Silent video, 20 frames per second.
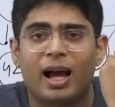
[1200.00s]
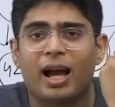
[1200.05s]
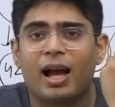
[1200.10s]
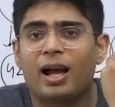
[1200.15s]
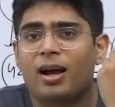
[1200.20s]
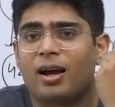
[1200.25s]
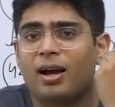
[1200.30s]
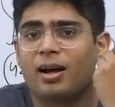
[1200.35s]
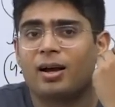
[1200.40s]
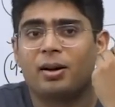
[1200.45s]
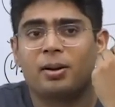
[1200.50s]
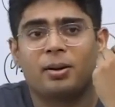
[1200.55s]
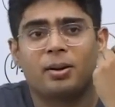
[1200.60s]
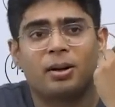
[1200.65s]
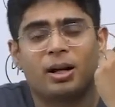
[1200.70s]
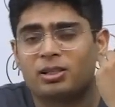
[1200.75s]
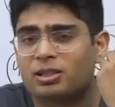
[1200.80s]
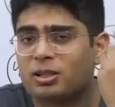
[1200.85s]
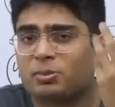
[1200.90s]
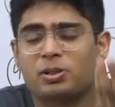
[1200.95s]

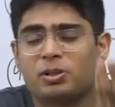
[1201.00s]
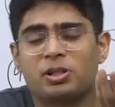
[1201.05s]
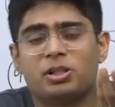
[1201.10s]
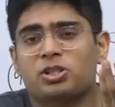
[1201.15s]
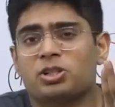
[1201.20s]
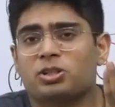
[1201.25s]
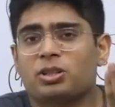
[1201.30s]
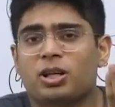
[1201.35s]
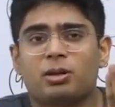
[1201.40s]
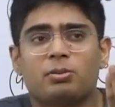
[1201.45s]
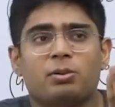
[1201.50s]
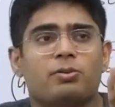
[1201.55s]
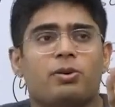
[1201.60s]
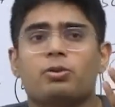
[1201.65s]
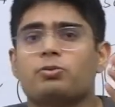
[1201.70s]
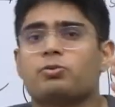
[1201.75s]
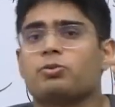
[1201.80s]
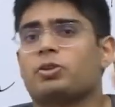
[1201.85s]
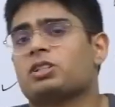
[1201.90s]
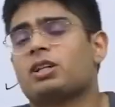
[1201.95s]
altiplanation can be
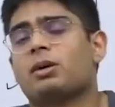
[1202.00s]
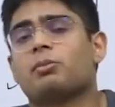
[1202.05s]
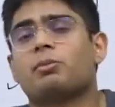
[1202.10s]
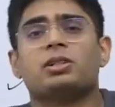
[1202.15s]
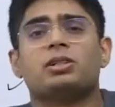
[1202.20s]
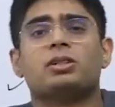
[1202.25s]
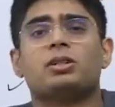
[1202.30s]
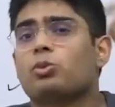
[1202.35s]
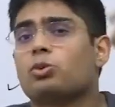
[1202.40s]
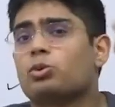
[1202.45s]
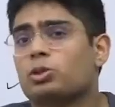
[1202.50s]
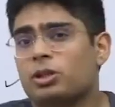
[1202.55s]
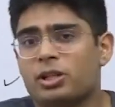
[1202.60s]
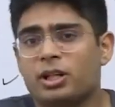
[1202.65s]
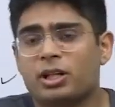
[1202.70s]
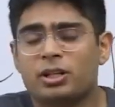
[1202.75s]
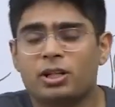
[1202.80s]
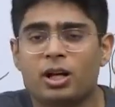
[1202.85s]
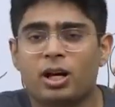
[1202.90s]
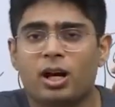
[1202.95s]
found, for example, in the polar
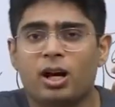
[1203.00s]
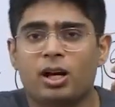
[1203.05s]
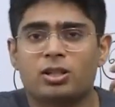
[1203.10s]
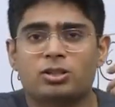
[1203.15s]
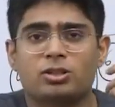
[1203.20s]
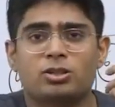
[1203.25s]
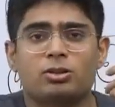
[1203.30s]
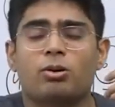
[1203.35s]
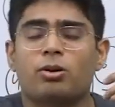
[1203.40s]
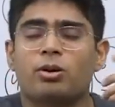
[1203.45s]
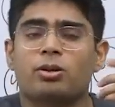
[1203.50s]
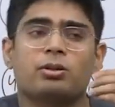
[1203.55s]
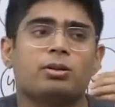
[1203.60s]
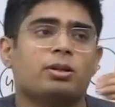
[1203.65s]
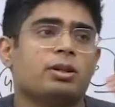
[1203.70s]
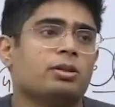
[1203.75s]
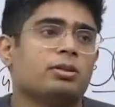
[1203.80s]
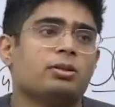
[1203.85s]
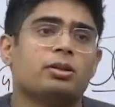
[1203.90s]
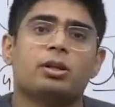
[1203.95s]
areas or
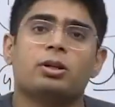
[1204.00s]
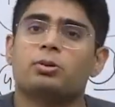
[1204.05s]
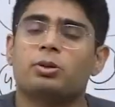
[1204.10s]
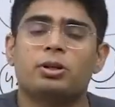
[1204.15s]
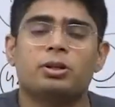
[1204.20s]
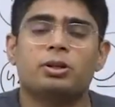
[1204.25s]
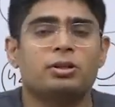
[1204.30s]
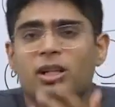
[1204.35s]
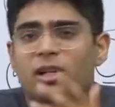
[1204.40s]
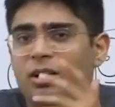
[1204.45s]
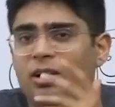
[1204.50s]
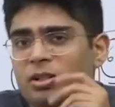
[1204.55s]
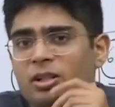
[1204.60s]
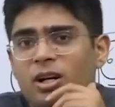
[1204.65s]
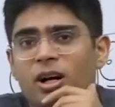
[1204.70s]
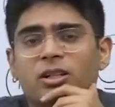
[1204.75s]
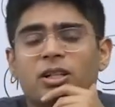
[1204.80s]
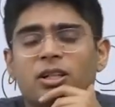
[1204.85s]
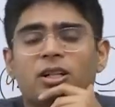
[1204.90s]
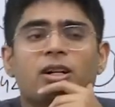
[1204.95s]
in near
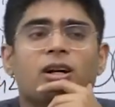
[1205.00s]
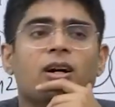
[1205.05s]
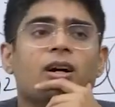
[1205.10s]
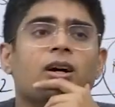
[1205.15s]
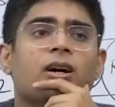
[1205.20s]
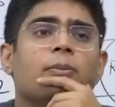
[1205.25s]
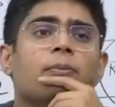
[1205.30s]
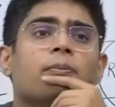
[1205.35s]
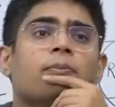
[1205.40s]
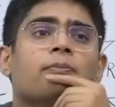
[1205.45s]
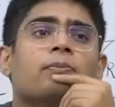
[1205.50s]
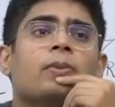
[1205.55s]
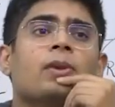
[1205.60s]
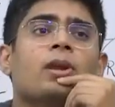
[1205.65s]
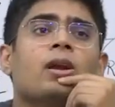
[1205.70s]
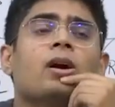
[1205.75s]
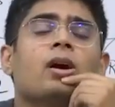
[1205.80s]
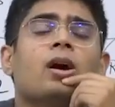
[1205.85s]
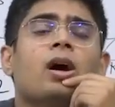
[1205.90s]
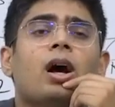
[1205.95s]
Antarctica.
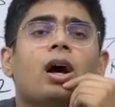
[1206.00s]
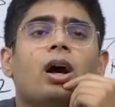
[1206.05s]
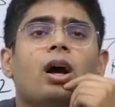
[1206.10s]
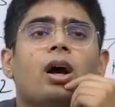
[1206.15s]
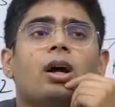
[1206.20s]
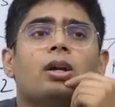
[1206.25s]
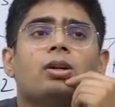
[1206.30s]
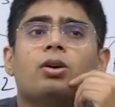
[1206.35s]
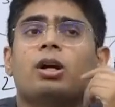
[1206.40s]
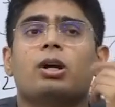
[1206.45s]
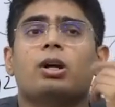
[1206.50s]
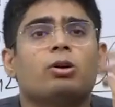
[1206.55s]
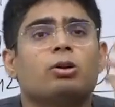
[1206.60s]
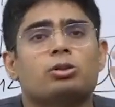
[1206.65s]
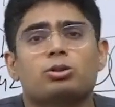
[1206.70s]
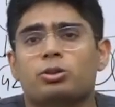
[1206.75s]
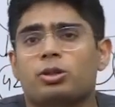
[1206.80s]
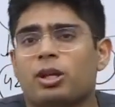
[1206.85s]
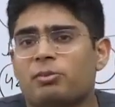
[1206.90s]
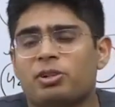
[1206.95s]
And I
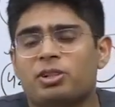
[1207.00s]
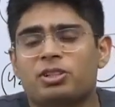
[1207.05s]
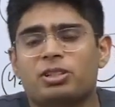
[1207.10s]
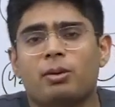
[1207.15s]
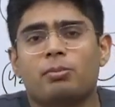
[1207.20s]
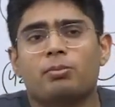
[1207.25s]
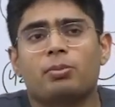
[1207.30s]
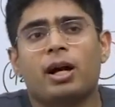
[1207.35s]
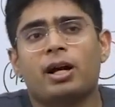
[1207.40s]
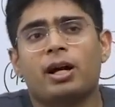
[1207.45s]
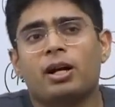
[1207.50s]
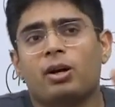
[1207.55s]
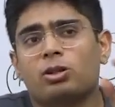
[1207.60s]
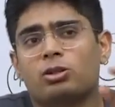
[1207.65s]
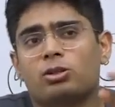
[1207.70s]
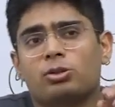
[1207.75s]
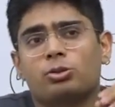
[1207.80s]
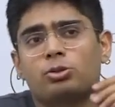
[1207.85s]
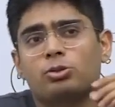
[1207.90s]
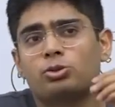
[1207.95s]
also gave I
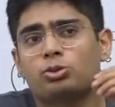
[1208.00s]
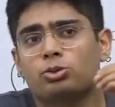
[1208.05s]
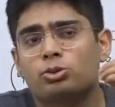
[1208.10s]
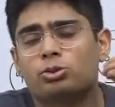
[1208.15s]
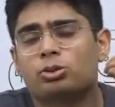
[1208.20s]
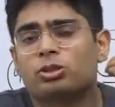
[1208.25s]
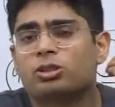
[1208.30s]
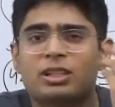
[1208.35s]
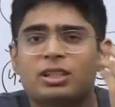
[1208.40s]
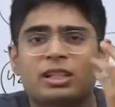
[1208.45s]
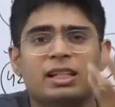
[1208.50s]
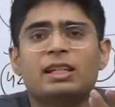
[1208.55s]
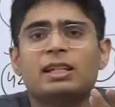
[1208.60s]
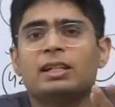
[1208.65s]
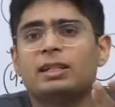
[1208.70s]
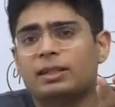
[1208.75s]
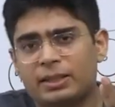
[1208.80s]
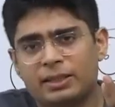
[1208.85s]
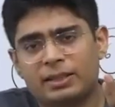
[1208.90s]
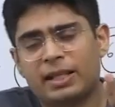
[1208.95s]
also drew
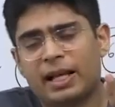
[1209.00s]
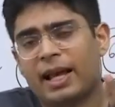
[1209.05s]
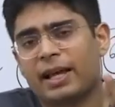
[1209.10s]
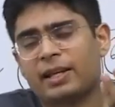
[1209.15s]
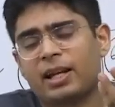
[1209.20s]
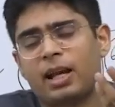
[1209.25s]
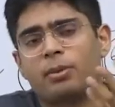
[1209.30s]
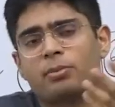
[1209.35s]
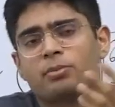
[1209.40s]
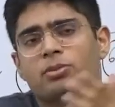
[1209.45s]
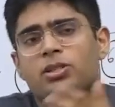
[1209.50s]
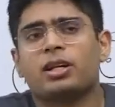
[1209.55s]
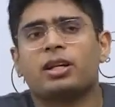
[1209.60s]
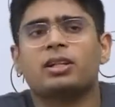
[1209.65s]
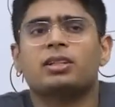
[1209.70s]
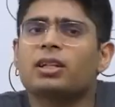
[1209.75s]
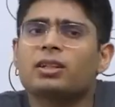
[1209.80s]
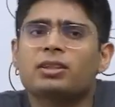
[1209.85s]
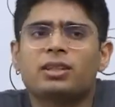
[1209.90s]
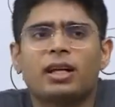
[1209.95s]
3 diagrams, and I
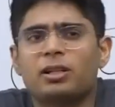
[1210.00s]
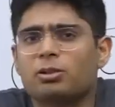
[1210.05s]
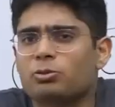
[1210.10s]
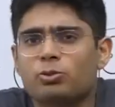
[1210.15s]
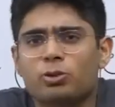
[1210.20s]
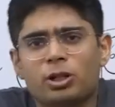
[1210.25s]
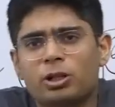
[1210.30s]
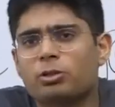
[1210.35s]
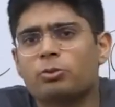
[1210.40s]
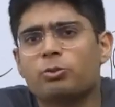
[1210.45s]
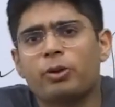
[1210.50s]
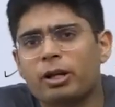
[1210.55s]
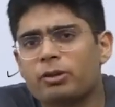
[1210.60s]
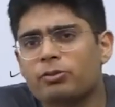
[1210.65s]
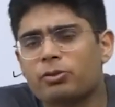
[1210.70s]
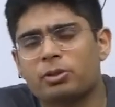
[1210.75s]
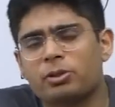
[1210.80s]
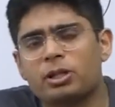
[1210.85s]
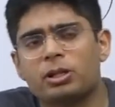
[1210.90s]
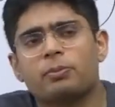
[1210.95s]
think that worked well
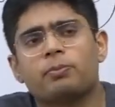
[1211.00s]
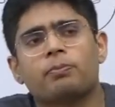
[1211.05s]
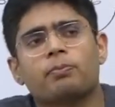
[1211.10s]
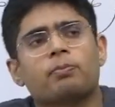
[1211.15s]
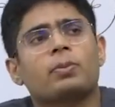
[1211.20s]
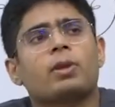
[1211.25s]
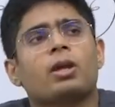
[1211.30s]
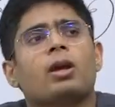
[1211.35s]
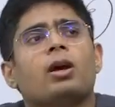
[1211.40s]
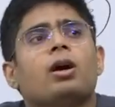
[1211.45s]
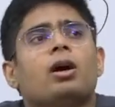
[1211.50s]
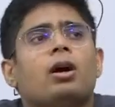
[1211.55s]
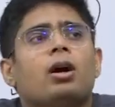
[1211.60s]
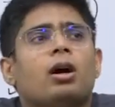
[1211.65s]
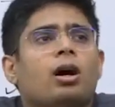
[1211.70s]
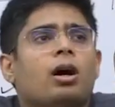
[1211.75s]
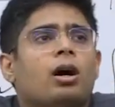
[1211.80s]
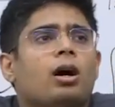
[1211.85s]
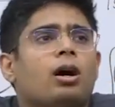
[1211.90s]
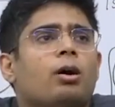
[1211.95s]
for me.
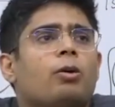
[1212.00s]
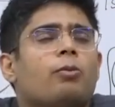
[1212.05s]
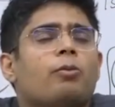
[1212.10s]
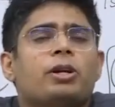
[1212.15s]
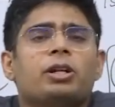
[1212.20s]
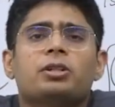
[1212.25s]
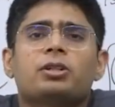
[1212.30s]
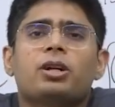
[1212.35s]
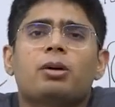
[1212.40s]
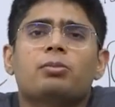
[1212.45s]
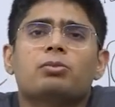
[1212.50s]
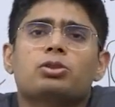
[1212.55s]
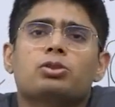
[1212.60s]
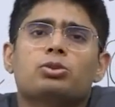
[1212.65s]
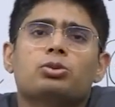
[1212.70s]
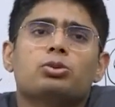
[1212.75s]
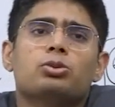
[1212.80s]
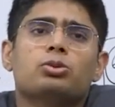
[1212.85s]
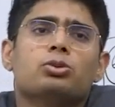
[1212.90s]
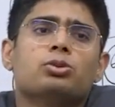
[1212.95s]
When it comes
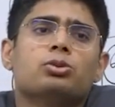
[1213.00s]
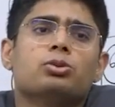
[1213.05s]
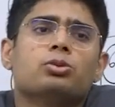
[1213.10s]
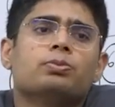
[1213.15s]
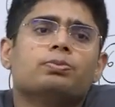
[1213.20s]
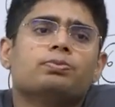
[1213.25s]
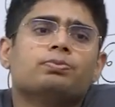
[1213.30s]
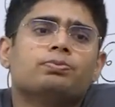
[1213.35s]
to